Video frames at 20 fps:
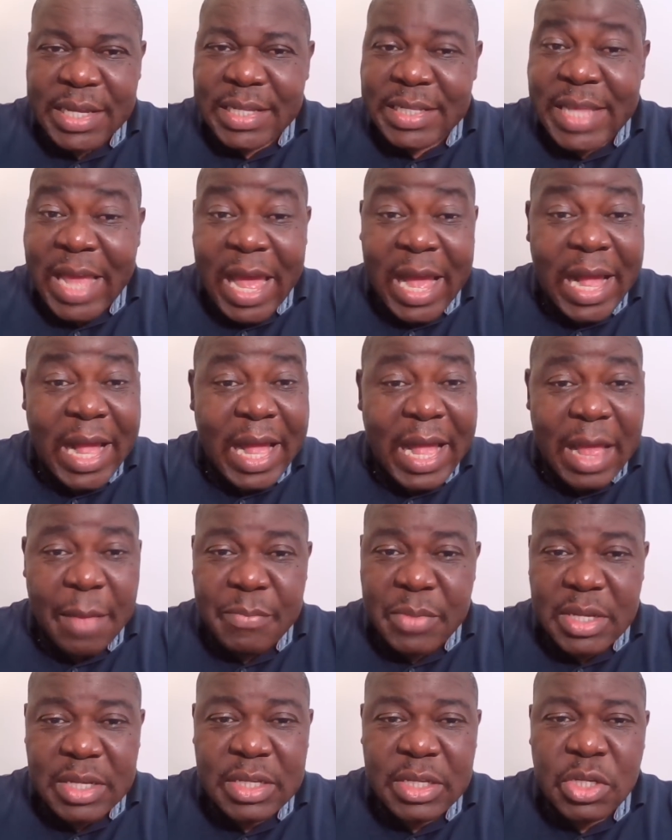They are
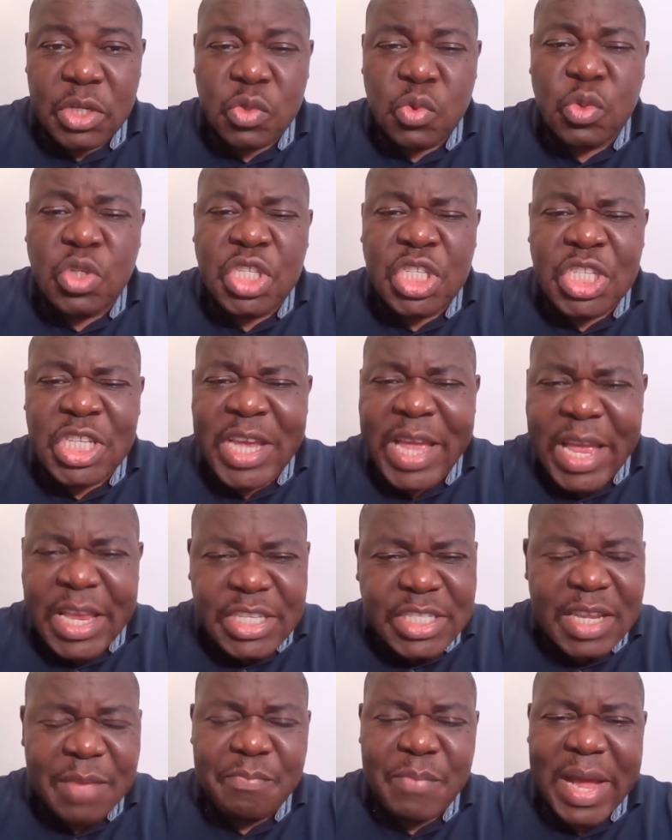coming to
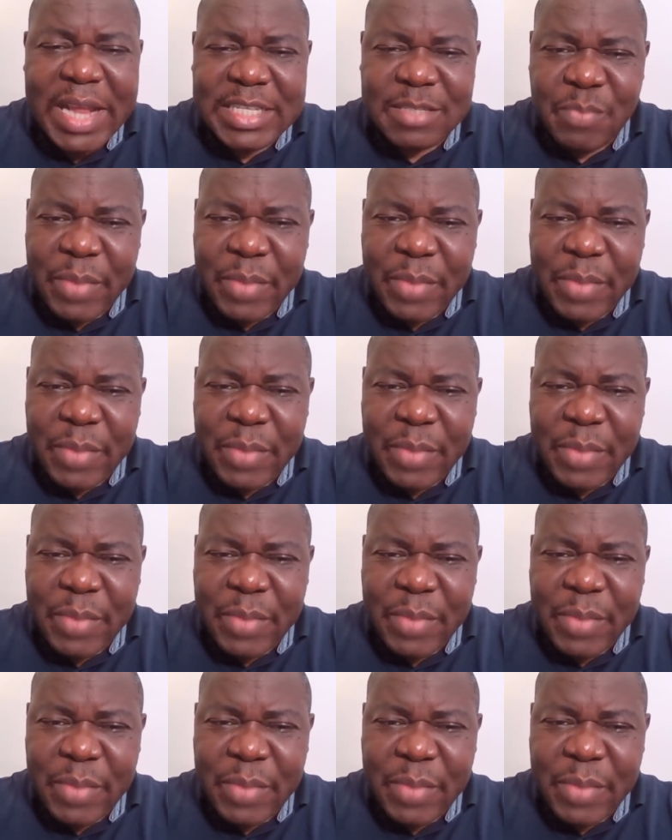change the match,